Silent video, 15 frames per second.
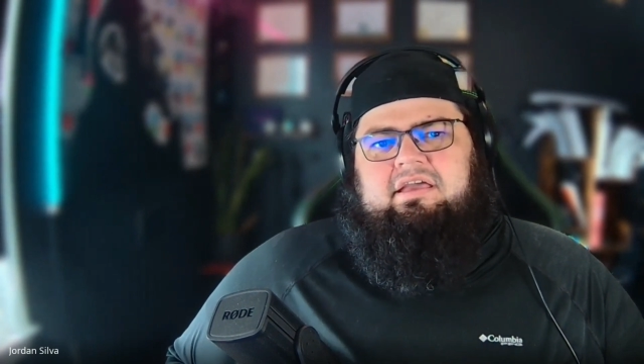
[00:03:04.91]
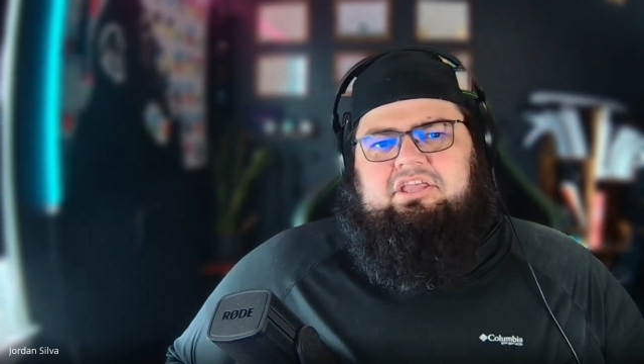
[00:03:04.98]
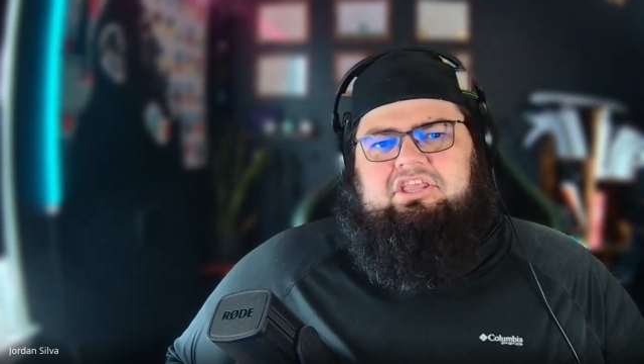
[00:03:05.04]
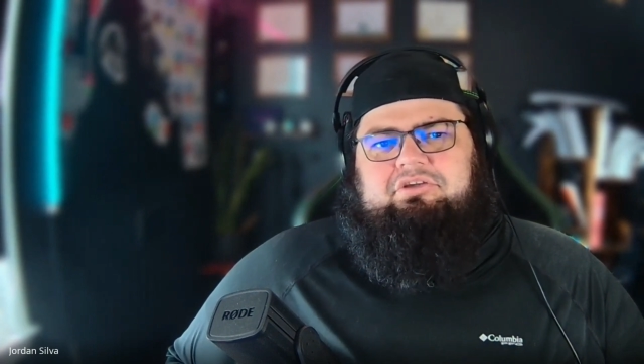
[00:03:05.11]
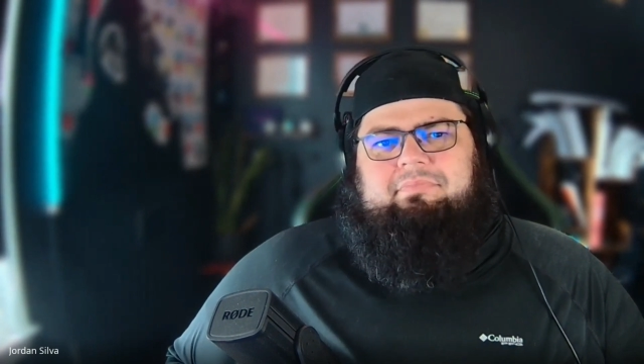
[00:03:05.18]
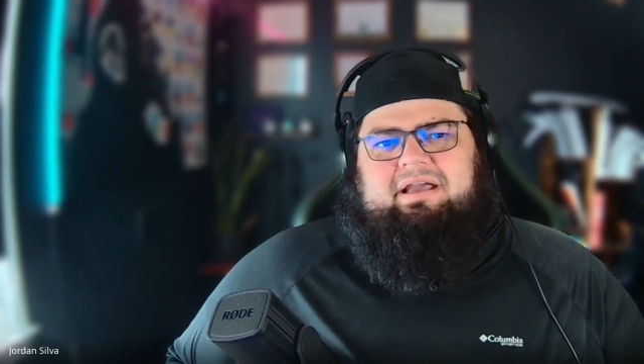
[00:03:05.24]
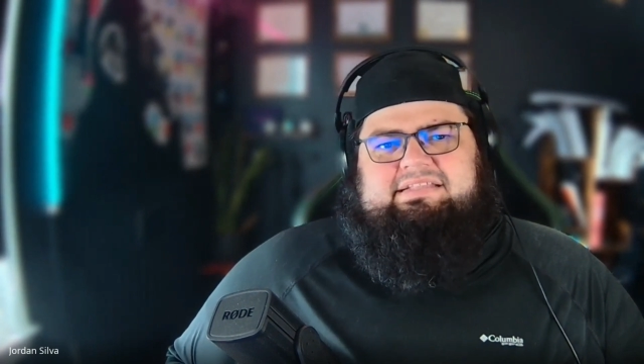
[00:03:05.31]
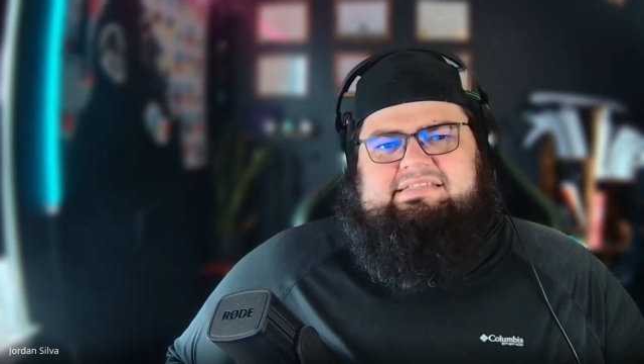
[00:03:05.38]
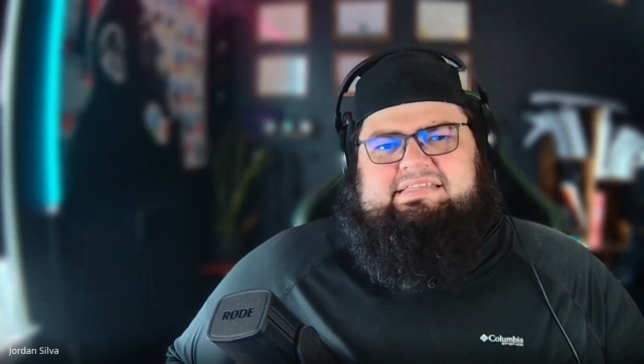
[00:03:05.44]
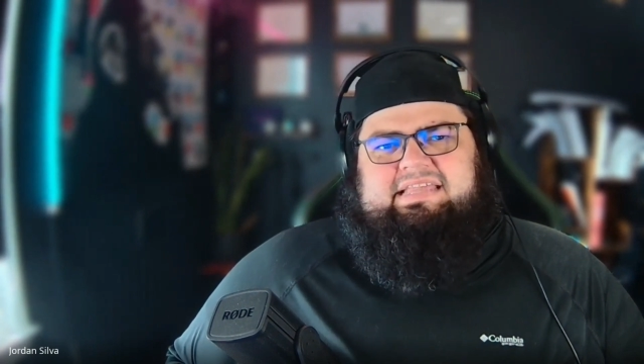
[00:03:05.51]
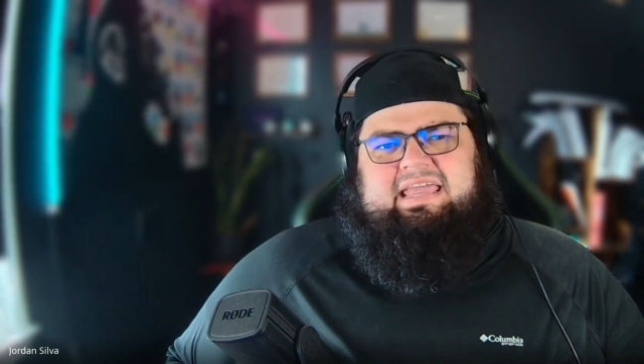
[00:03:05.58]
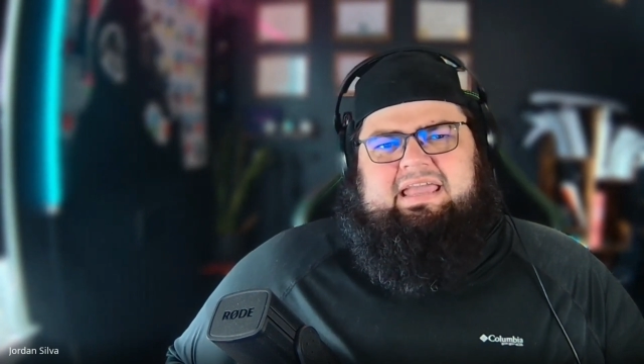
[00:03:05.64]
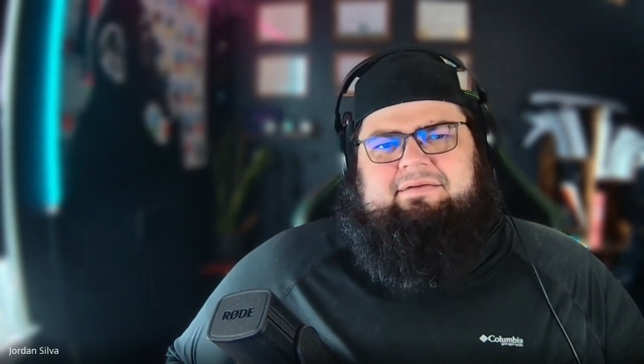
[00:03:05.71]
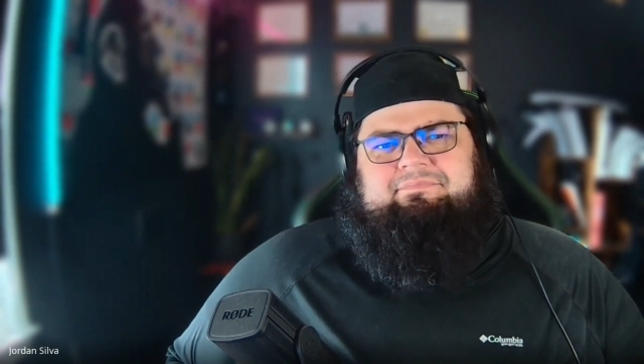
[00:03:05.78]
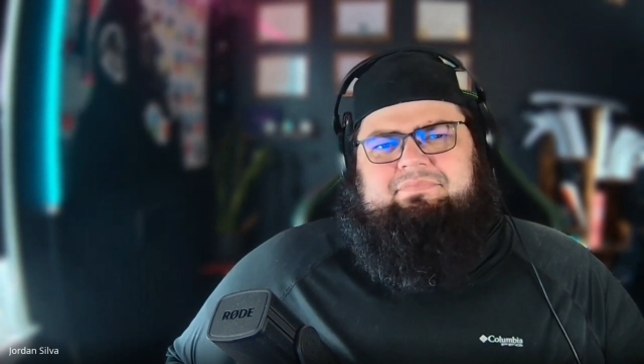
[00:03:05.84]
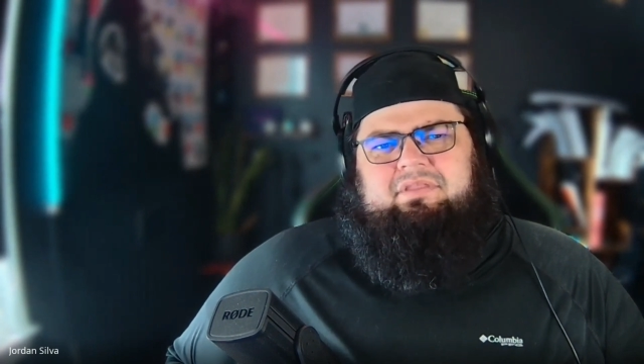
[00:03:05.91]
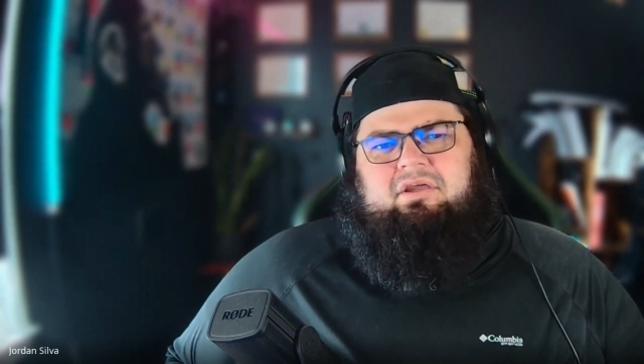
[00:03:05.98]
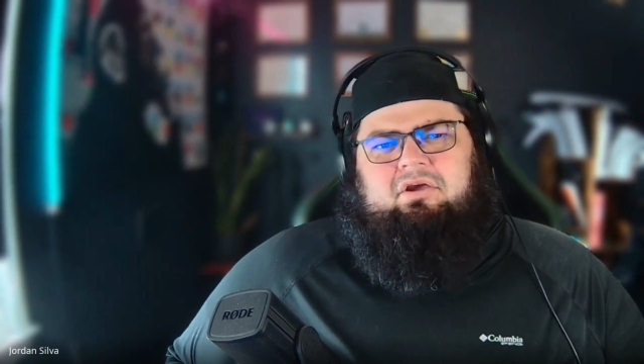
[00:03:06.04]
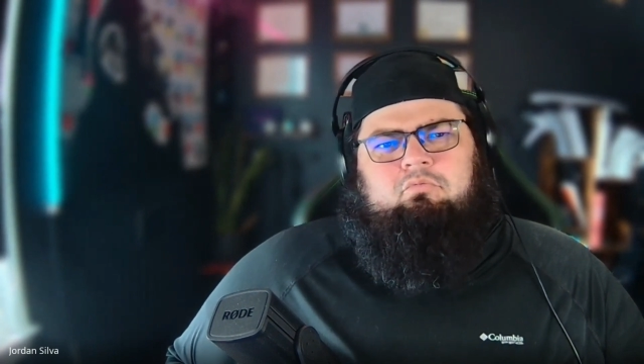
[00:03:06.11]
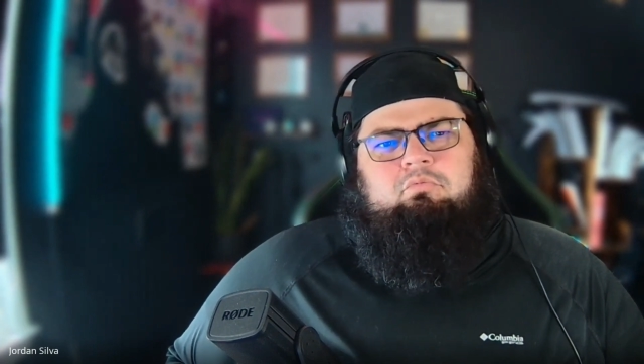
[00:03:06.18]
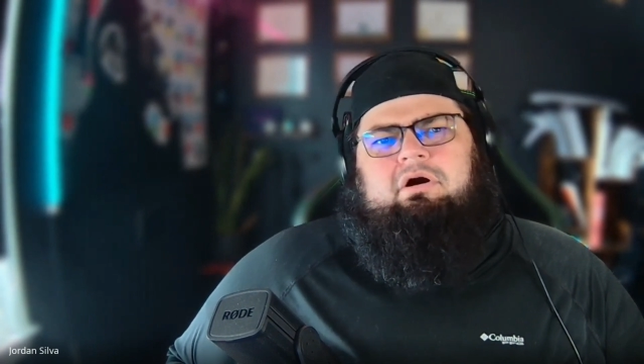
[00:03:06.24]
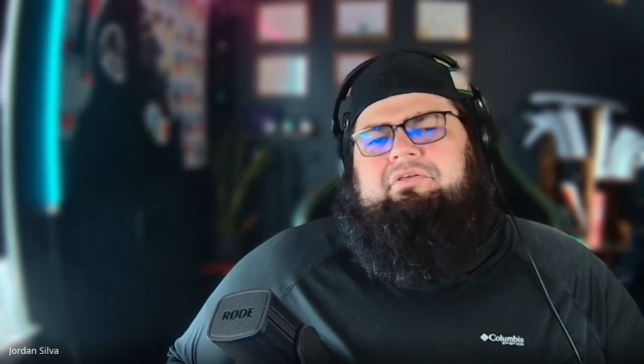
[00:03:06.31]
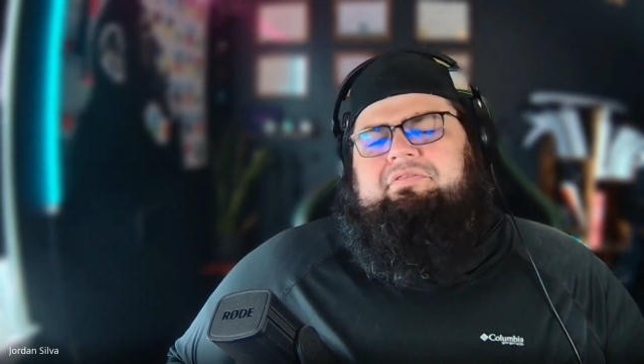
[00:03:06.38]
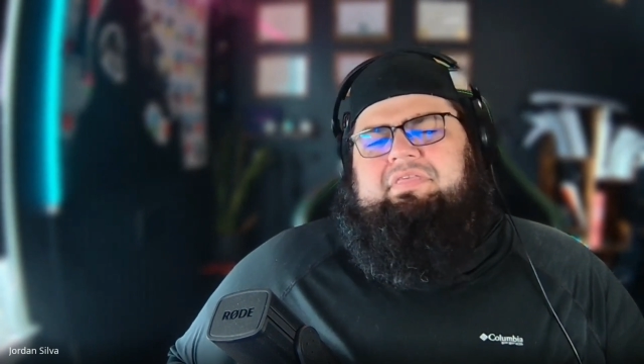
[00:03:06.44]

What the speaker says: you might say, well,